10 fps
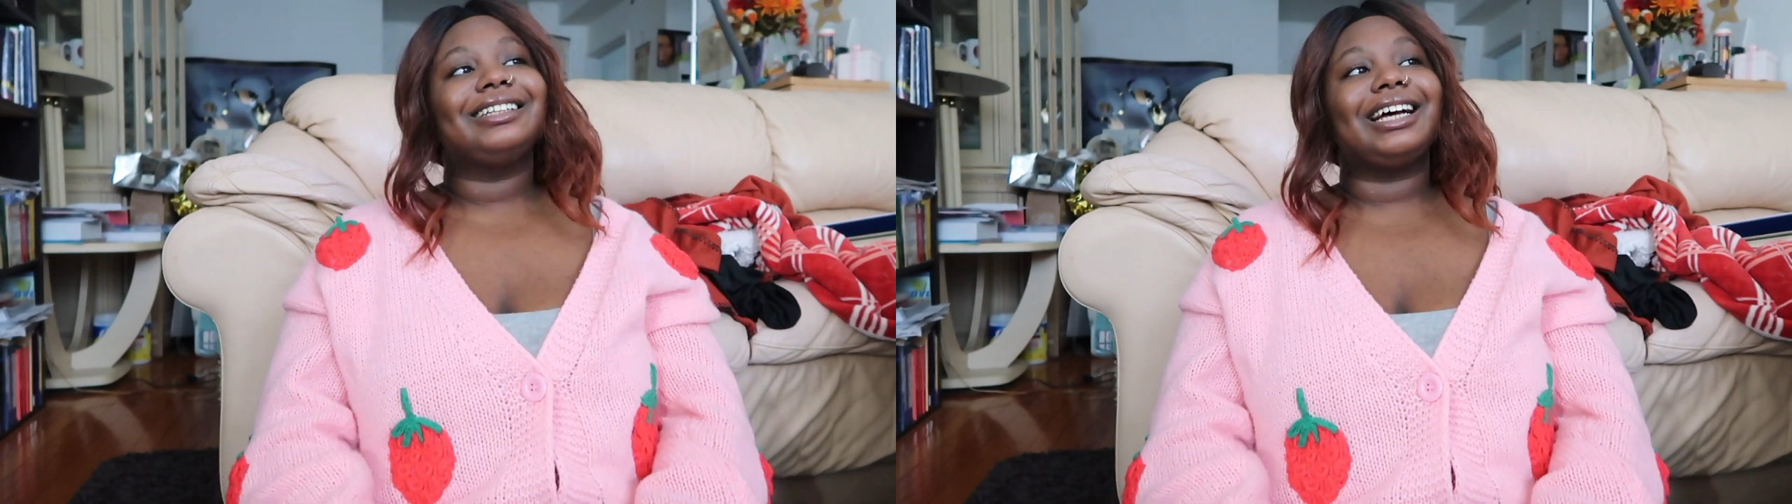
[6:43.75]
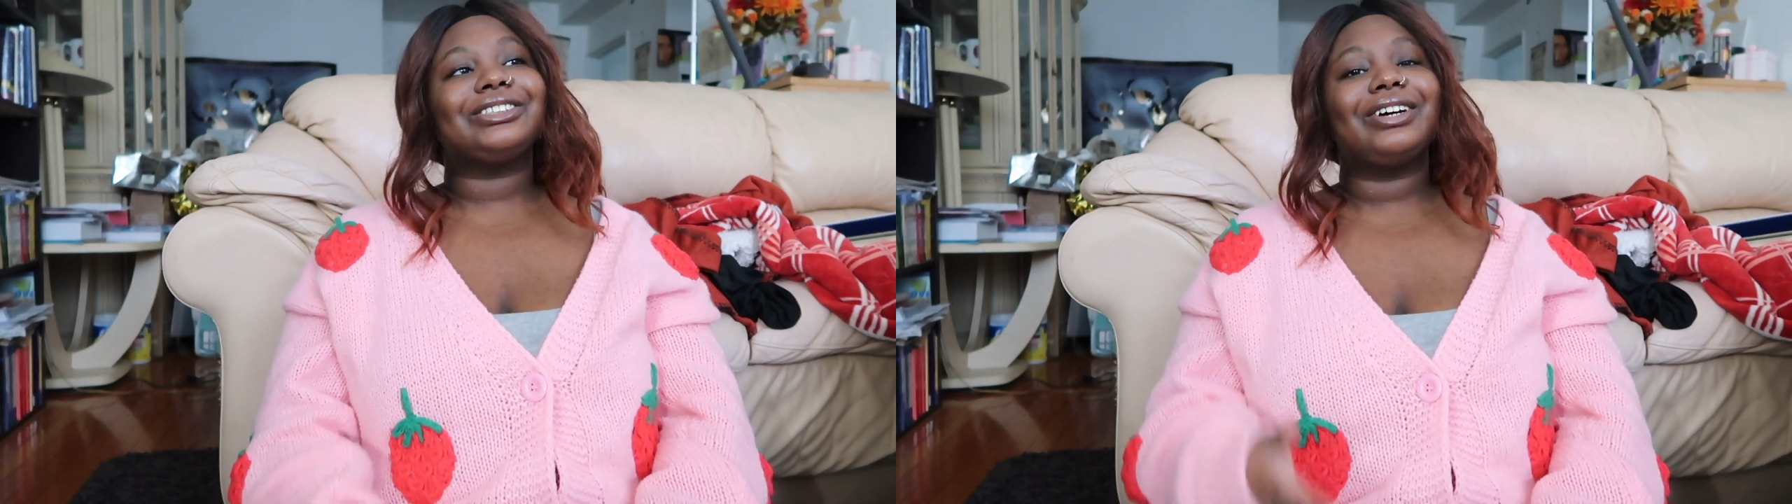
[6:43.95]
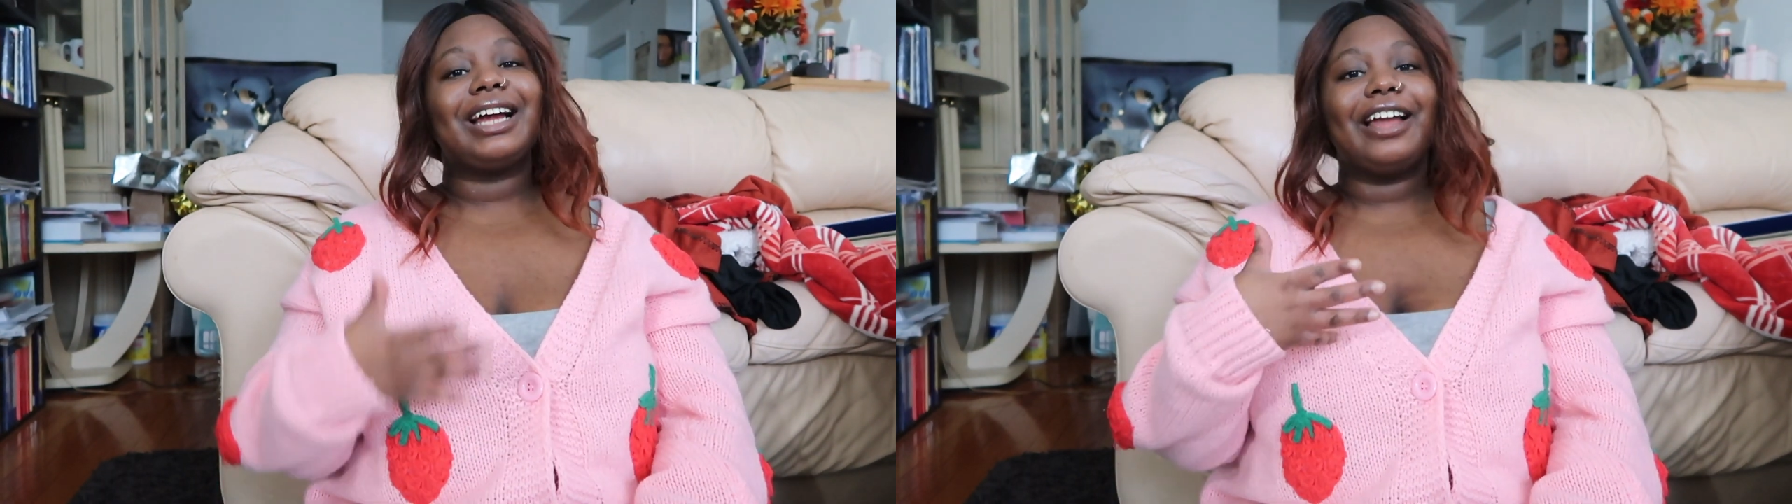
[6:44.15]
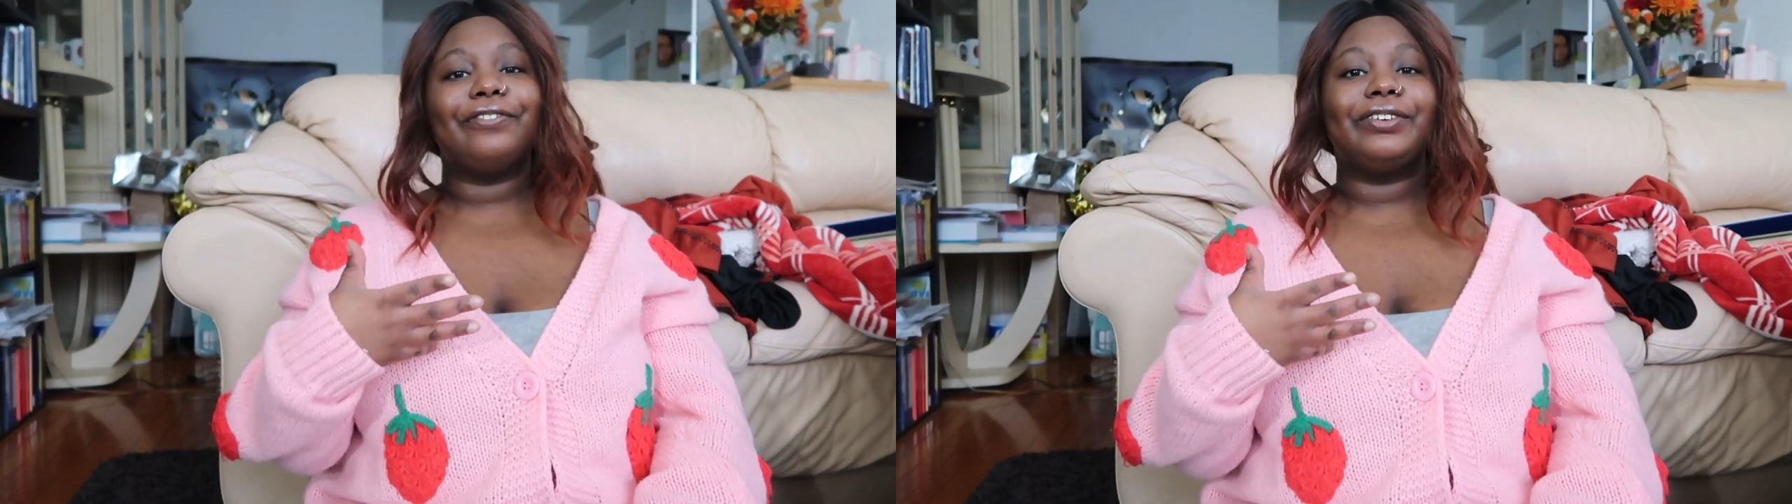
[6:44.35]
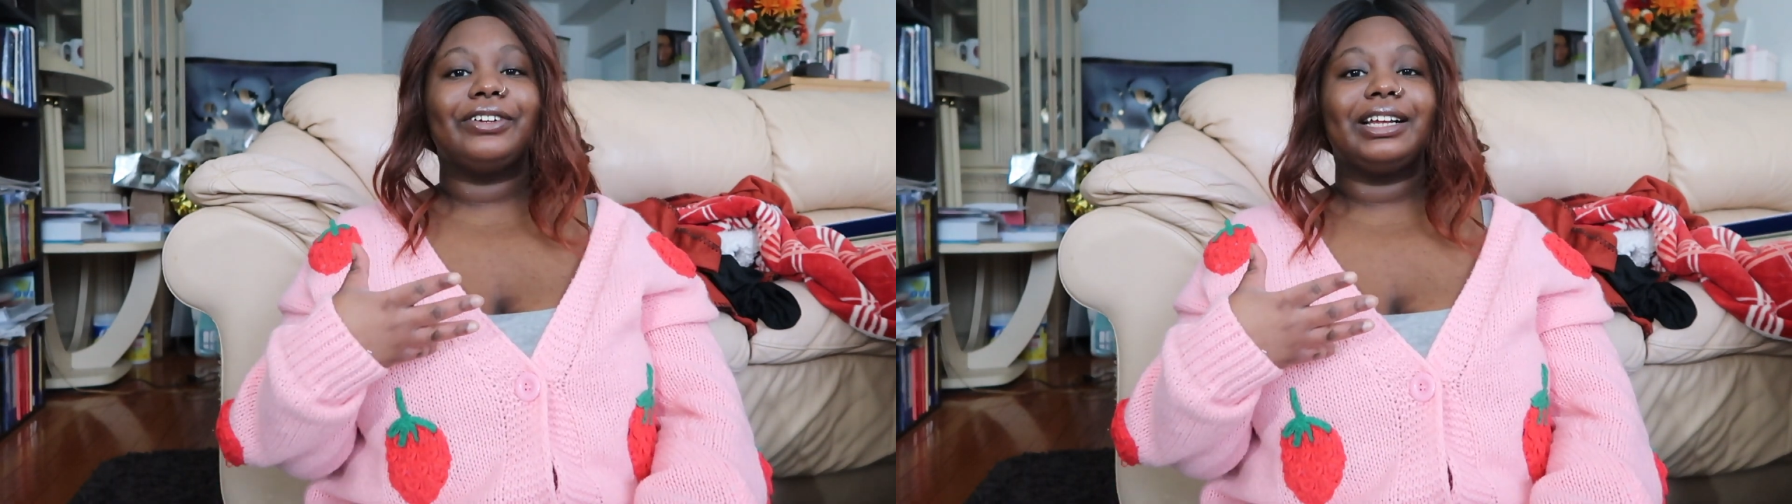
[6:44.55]
That's why
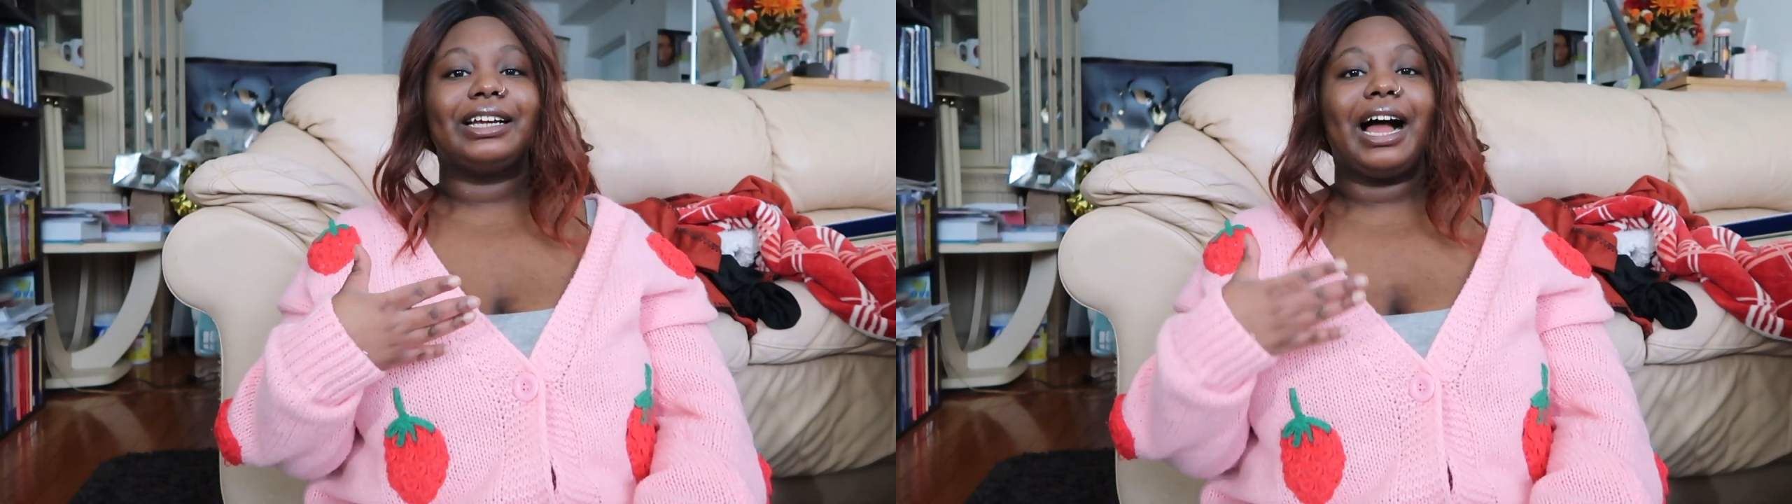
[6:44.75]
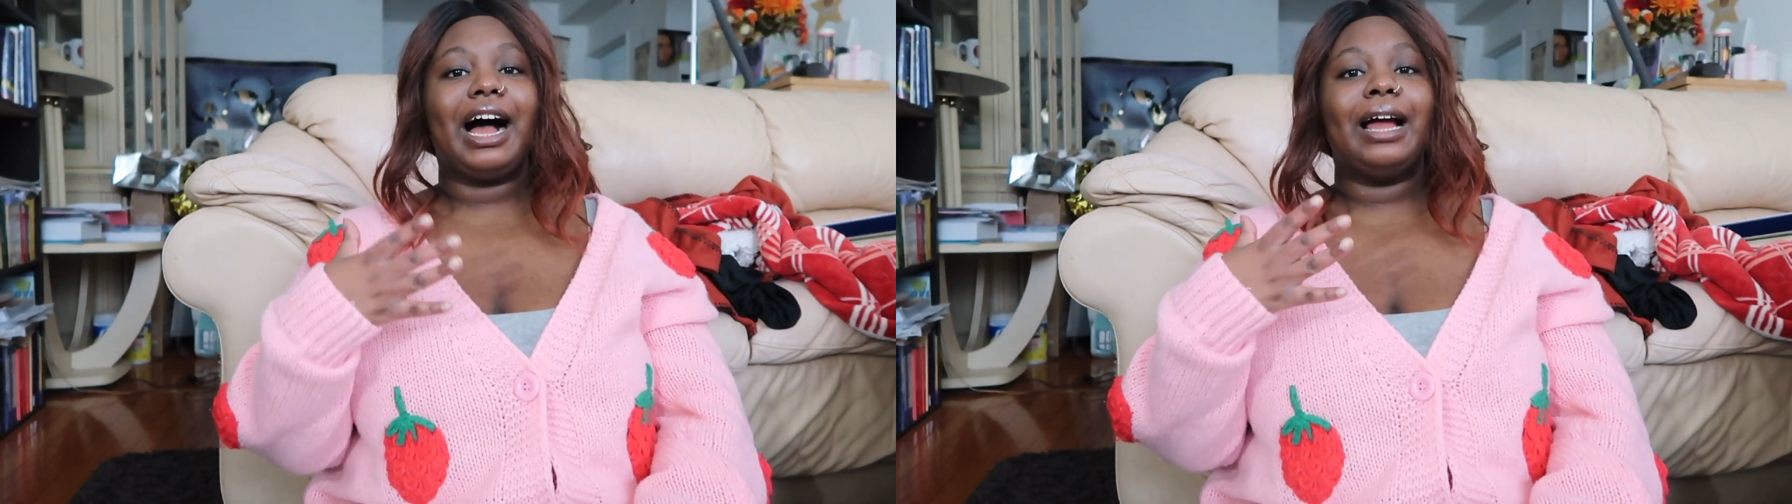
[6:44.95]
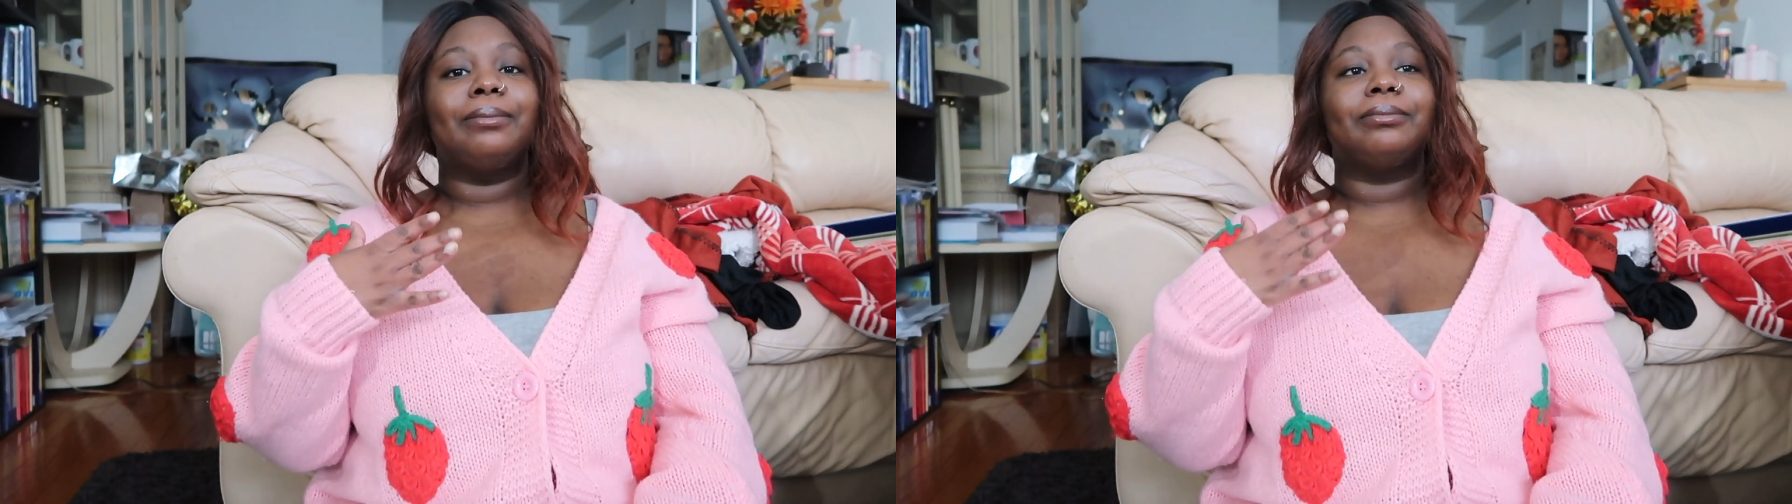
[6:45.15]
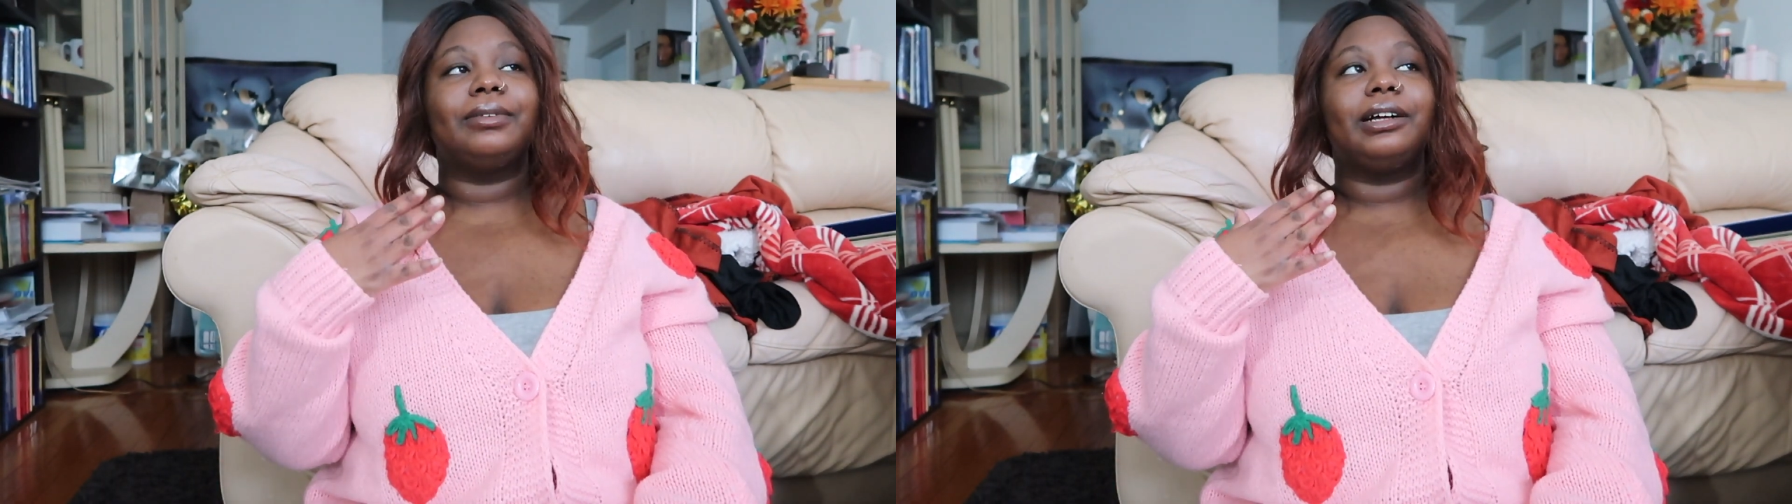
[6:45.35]
I feel like I'm